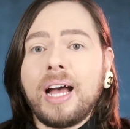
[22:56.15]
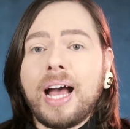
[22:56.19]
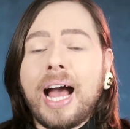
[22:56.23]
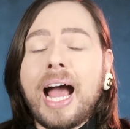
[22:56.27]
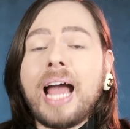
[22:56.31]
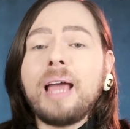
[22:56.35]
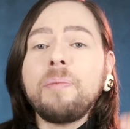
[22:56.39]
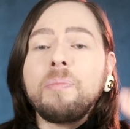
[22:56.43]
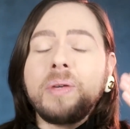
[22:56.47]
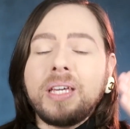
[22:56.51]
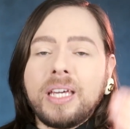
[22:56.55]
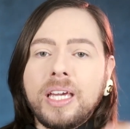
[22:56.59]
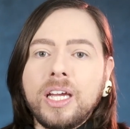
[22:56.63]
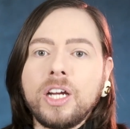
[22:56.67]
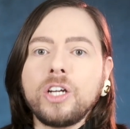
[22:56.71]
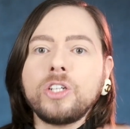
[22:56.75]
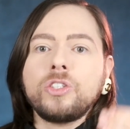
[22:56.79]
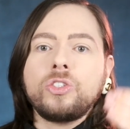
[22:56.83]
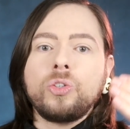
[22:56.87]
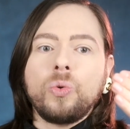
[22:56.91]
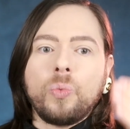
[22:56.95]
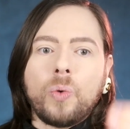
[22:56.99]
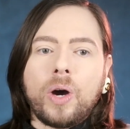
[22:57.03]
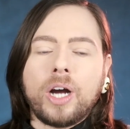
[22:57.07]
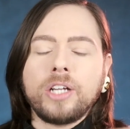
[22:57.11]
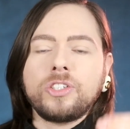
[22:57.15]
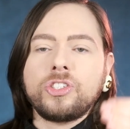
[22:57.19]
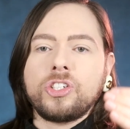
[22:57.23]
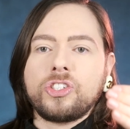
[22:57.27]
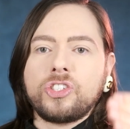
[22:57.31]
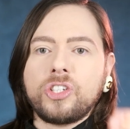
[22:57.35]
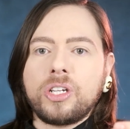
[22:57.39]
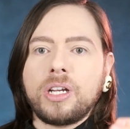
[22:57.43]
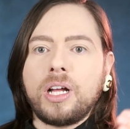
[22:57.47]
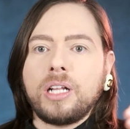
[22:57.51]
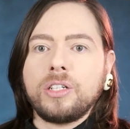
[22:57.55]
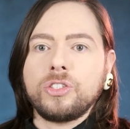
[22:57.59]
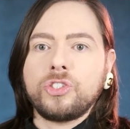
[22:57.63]
I'm here to watch a
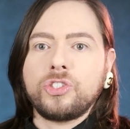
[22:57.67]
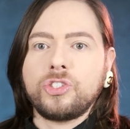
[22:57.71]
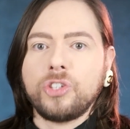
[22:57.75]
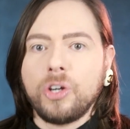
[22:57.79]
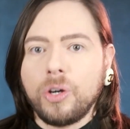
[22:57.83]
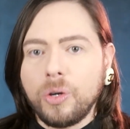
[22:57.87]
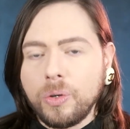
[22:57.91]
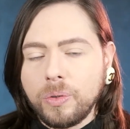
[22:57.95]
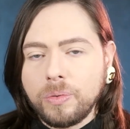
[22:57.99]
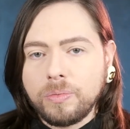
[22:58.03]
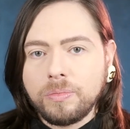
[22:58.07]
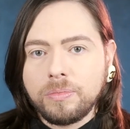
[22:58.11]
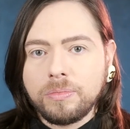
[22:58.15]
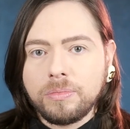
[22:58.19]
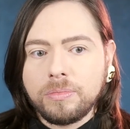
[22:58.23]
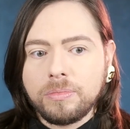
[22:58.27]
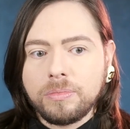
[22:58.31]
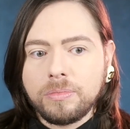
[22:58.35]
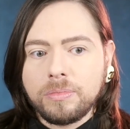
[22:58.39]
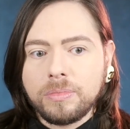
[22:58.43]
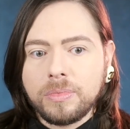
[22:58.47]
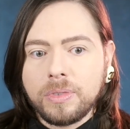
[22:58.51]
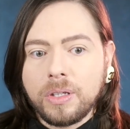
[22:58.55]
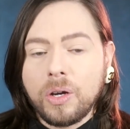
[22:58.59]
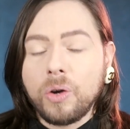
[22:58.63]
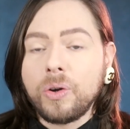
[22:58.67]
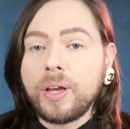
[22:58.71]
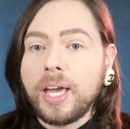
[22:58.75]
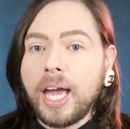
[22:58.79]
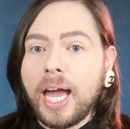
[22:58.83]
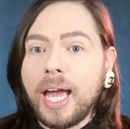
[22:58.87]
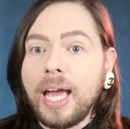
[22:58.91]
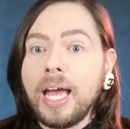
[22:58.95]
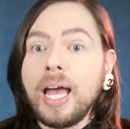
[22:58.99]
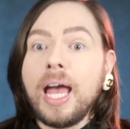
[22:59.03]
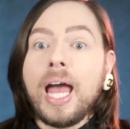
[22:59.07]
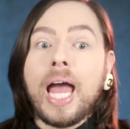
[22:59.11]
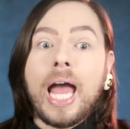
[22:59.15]
Chanel show.
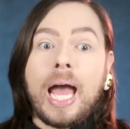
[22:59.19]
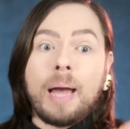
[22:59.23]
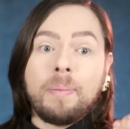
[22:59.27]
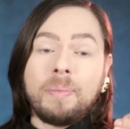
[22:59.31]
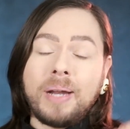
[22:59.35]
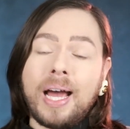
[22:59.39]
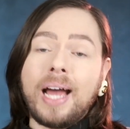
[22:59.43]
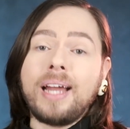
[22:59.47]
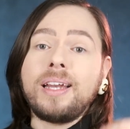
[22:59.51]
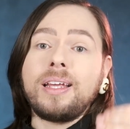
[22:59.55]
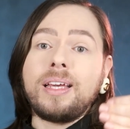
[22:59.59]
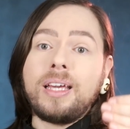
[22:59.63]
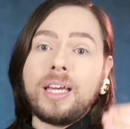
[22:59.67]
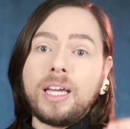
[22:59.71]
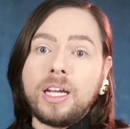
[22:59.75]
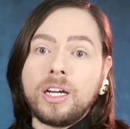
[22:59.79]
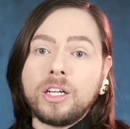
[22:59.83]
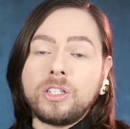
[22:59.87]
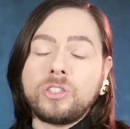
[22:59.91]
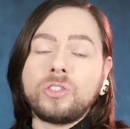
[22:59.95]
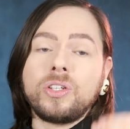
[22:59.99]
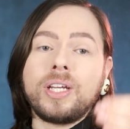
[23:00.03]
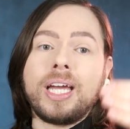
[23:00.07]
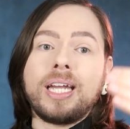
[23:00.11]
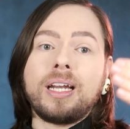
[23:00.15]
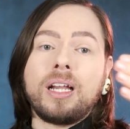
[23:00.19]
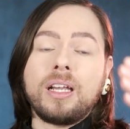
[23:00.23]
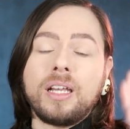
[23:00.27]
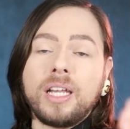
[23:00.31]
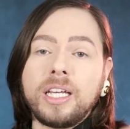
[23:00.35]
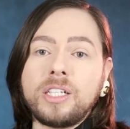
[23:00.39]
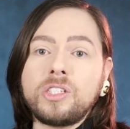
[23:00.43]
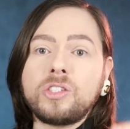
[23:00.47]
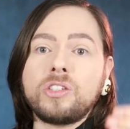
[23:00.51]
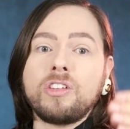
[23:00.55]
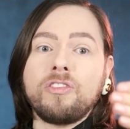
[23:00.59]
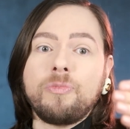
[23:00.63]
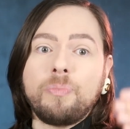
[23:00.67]
Okay? I'm not here to get a
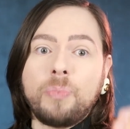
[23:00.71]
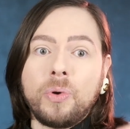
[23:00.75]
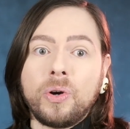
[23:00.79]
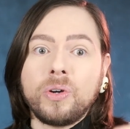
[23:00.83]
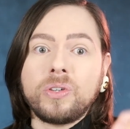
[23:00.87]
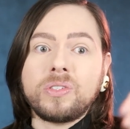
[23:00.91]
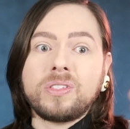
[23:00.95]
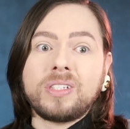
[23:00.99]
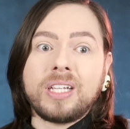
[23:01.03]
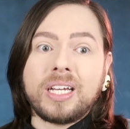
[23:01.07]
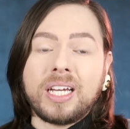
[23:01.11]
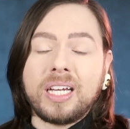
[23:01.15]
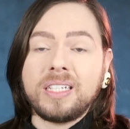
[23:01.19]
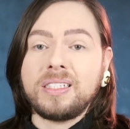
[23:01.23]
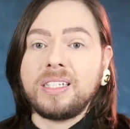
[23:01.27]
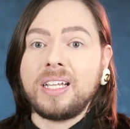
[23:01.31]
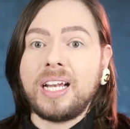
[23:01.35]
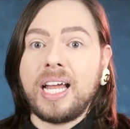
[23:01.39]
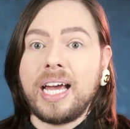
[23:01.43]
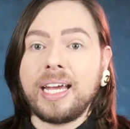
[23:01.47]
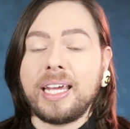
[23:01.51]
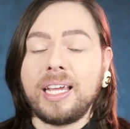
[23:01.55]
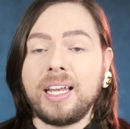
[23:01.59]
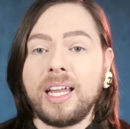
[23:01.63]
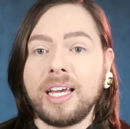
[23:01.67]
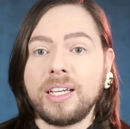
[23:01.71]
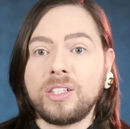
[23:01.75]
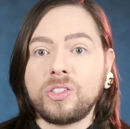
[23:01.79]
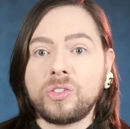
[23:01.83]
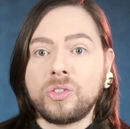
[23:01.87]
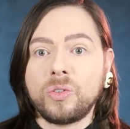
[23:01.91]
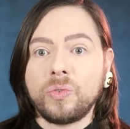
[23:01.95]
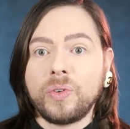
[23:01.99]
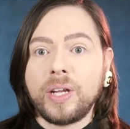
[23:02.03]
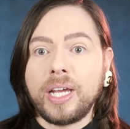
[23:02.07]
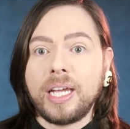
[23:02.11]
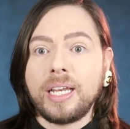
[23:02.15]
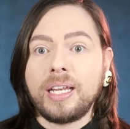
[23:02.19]
list of books that Kaziragi likes
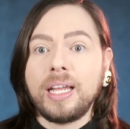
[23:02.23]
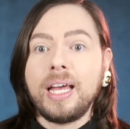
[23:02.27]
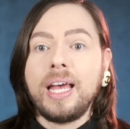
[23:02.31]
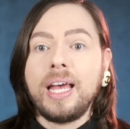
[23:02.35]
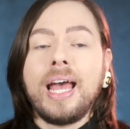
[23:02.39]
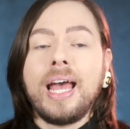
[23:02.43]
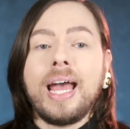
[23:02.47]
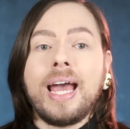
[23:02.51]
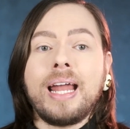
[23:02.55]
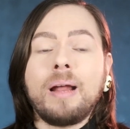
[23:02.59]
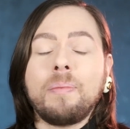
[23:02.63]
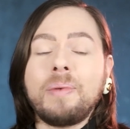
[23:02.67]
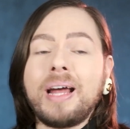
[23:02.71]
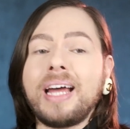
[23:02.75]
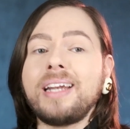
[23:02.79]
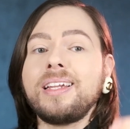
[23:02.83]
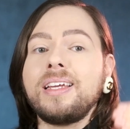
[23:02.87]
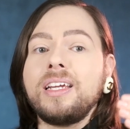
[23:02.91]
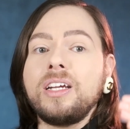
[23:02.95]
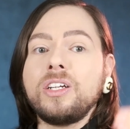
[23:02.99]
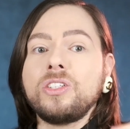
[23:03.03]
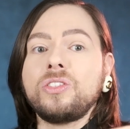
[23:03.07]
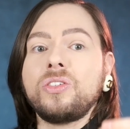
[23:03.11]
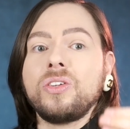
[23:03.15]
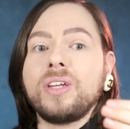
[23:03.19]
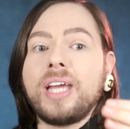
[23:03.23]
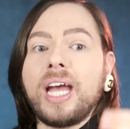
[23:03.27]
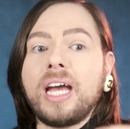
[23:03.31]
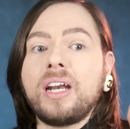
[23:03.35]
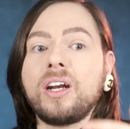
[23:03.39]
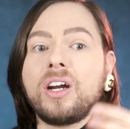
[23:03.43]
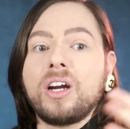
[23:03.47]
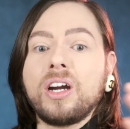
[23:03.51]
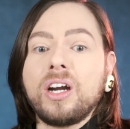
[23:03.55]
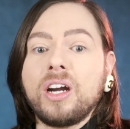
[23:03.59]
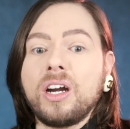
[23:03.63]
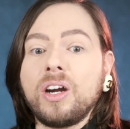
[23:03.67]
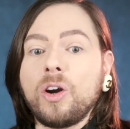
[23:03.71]
to read. And I'm not here to get
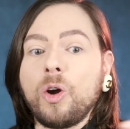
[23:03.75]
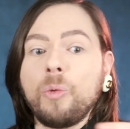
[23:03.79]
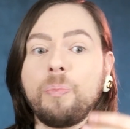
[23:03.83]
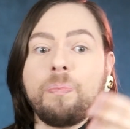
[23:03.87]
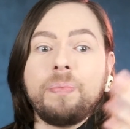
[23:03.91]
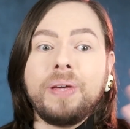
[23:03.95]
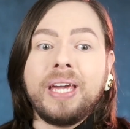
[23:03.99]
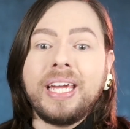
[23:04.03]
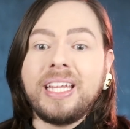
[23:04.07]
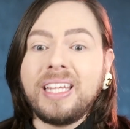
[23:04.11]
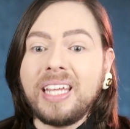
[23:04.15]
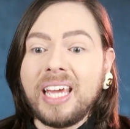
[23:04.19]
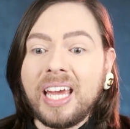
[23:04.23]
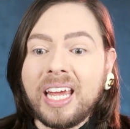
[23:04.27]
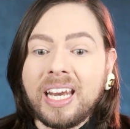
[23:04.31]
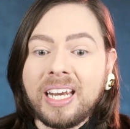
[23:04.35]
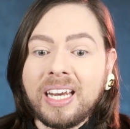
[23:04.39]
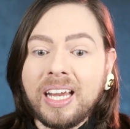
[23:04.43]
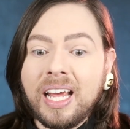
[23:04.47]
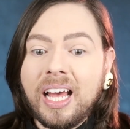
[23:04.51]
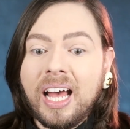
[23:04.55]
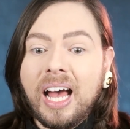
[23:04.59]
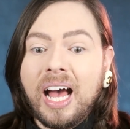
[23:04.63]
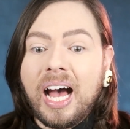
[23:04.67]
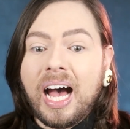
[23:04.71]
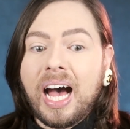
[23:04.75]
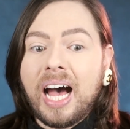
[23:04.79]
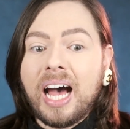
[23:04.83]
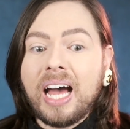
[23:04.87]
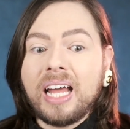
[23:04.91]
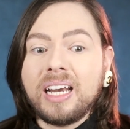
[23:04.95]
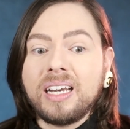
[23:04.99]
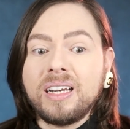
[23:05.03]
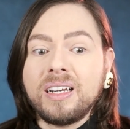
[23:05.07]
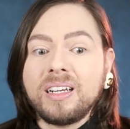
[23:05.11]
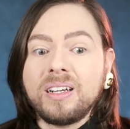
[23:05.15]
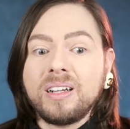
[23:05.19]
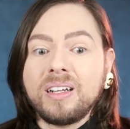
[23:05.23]
her opinion
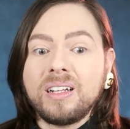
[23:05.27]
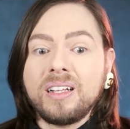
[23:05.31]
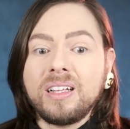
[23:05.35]
on...